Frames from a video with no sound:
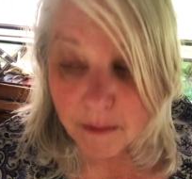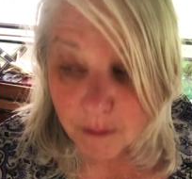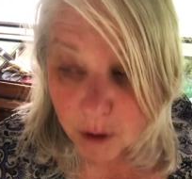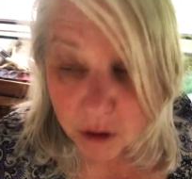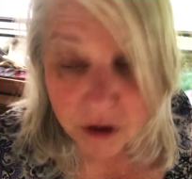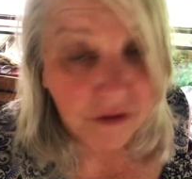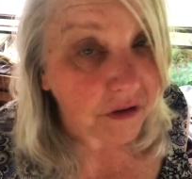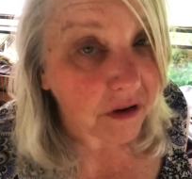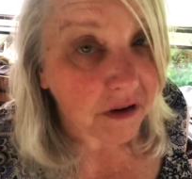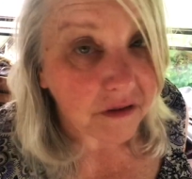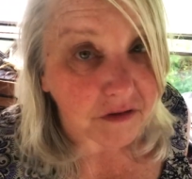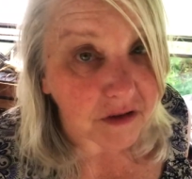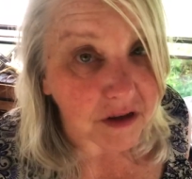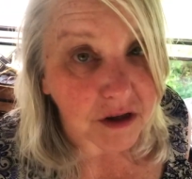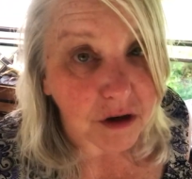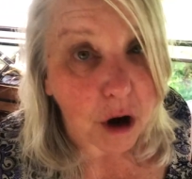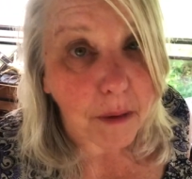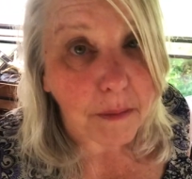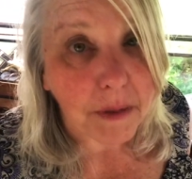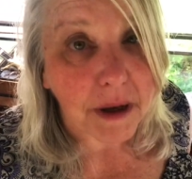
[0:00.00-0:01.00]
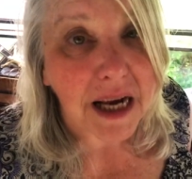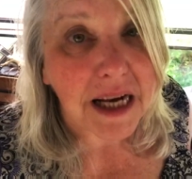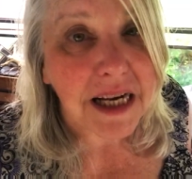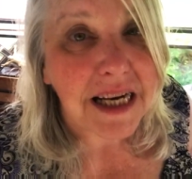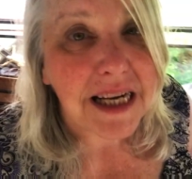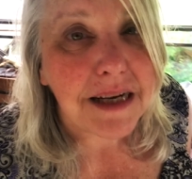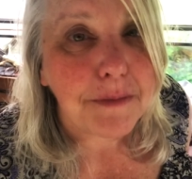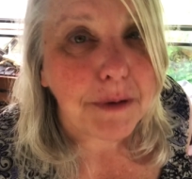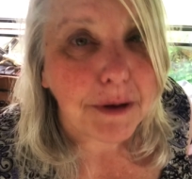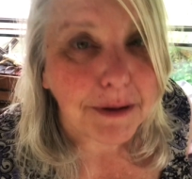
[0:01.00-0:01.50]
I'm only five feet tall, but I
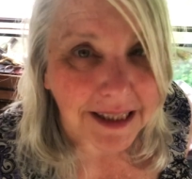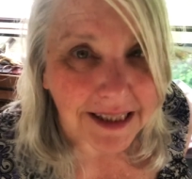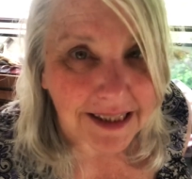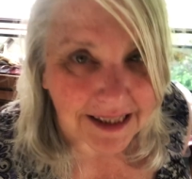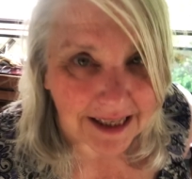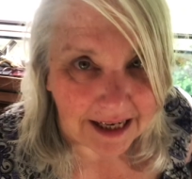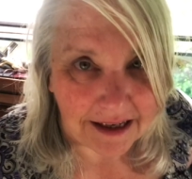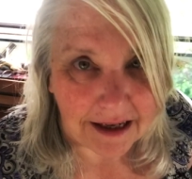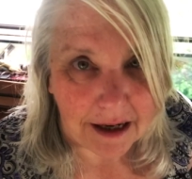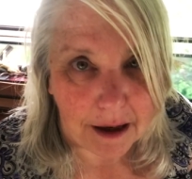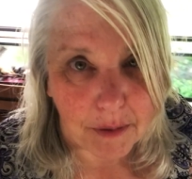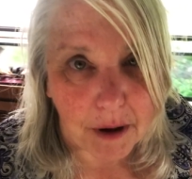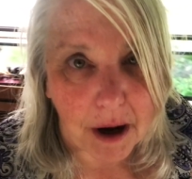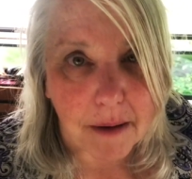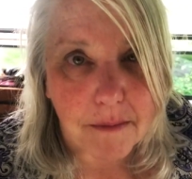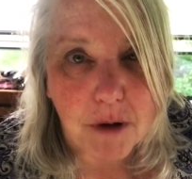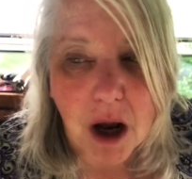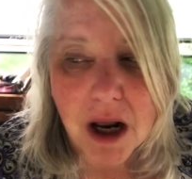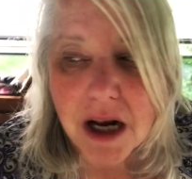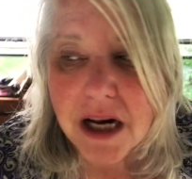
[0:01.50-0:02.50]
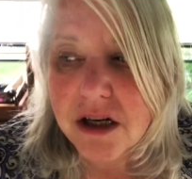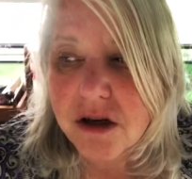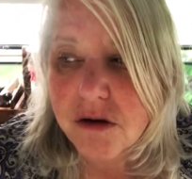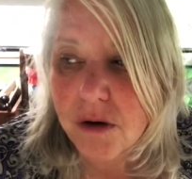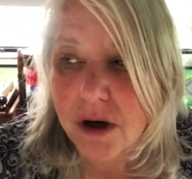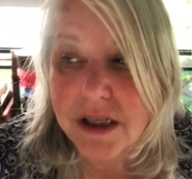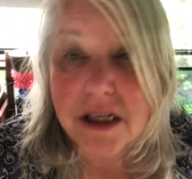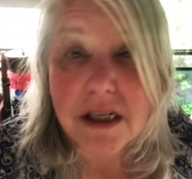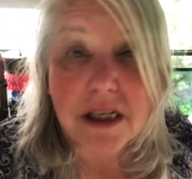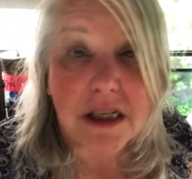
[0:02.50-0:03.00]
need to be able to stand up. I'm not
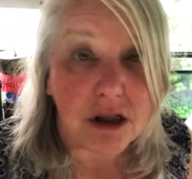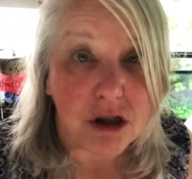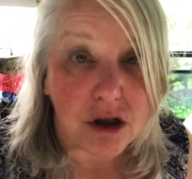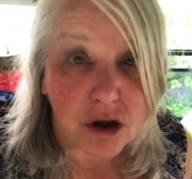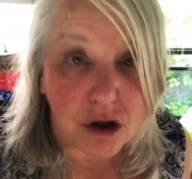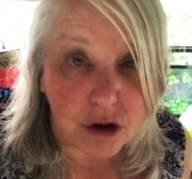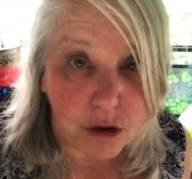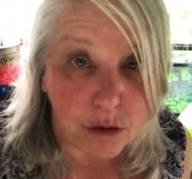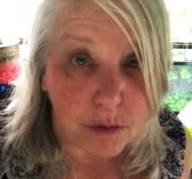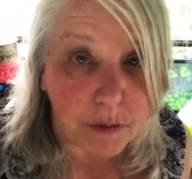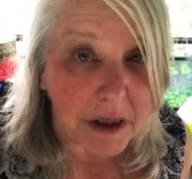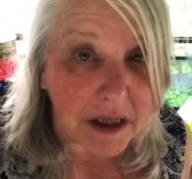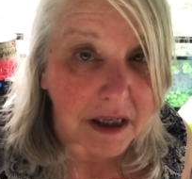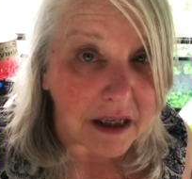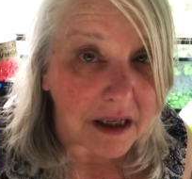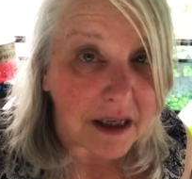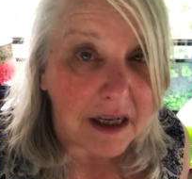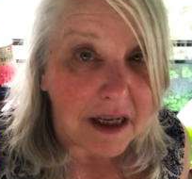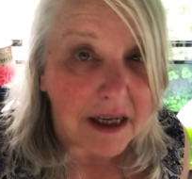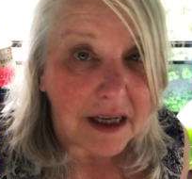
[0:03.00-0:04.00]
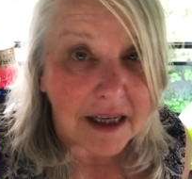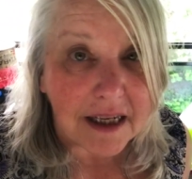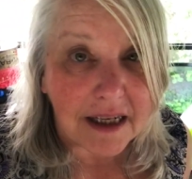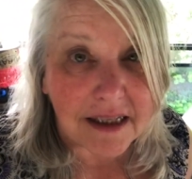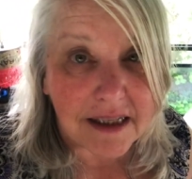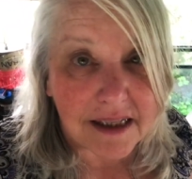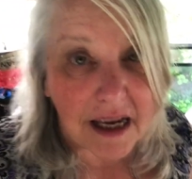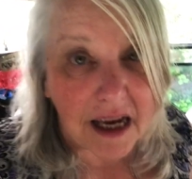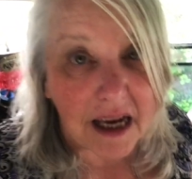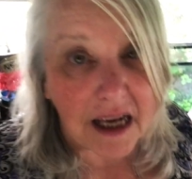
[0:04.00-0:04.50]
interested in stooping
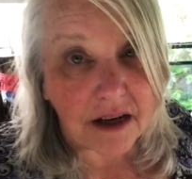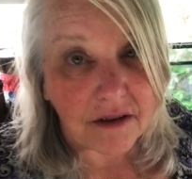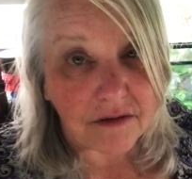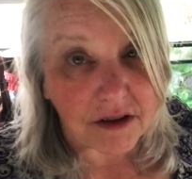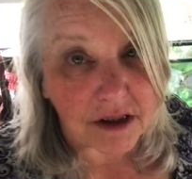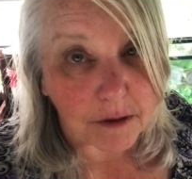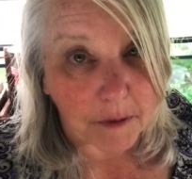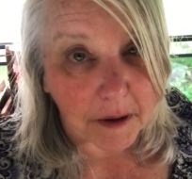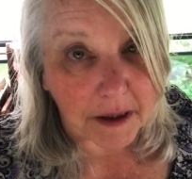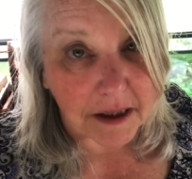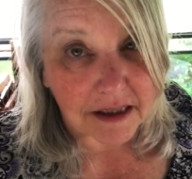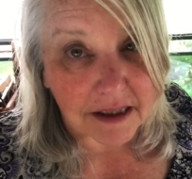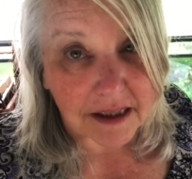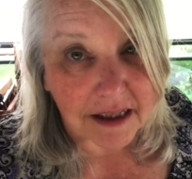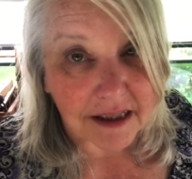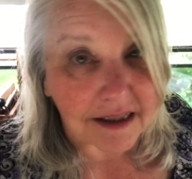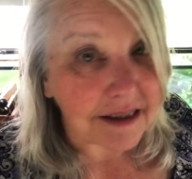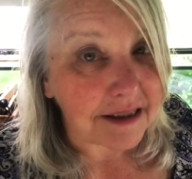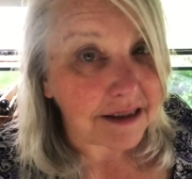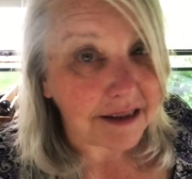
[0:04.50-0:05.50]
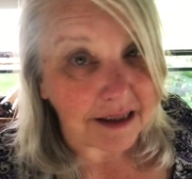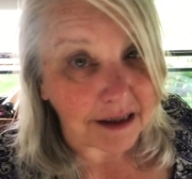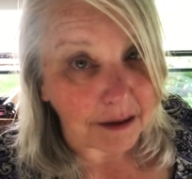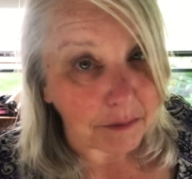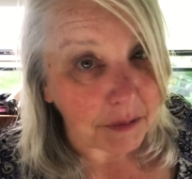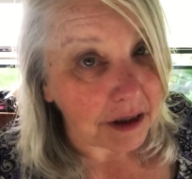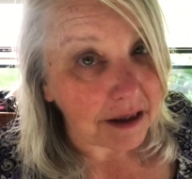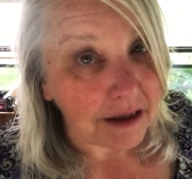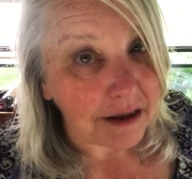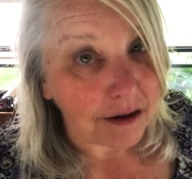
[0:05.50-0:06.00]
inside of a space that's gonna
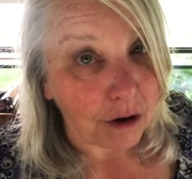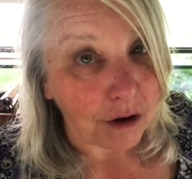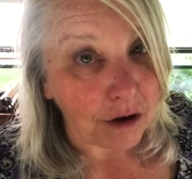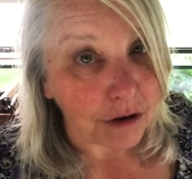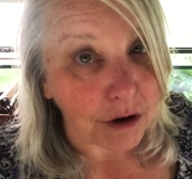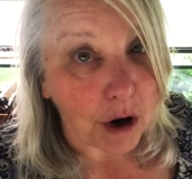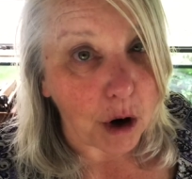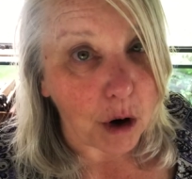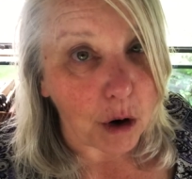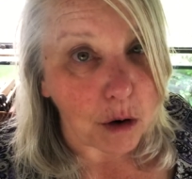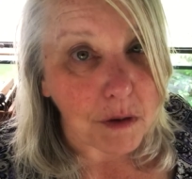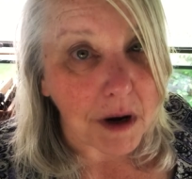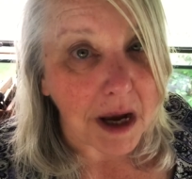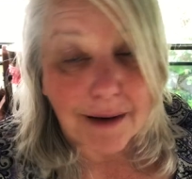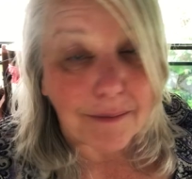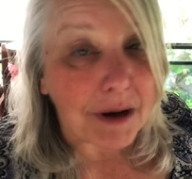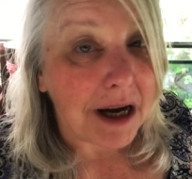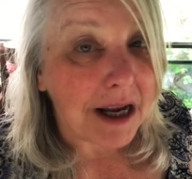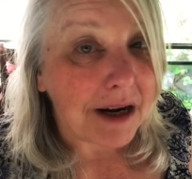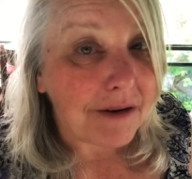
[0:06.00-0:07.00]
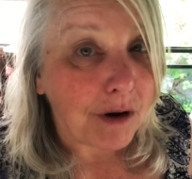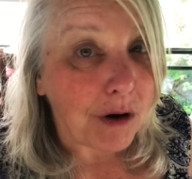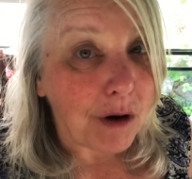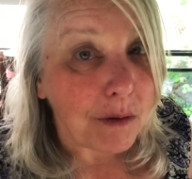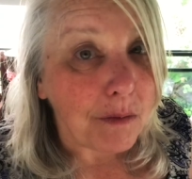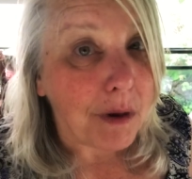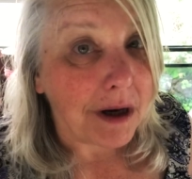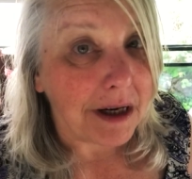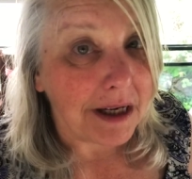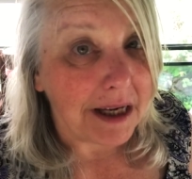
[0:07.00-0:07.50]
be called home. I'm kind of a
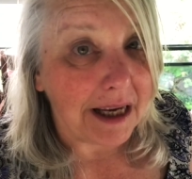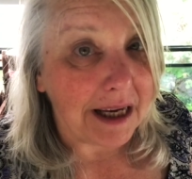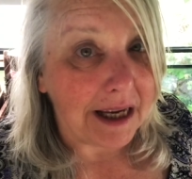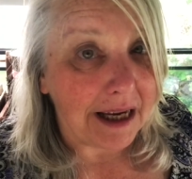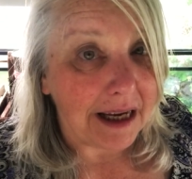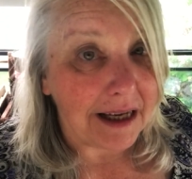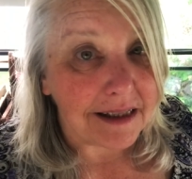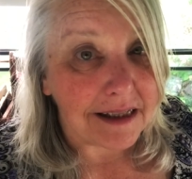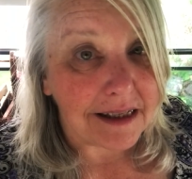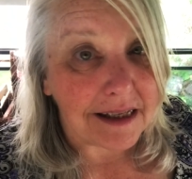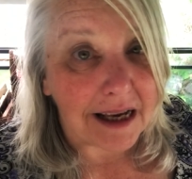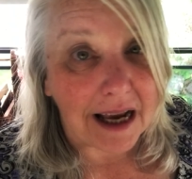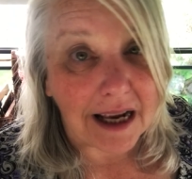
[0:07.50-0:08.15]
homebody, I guess.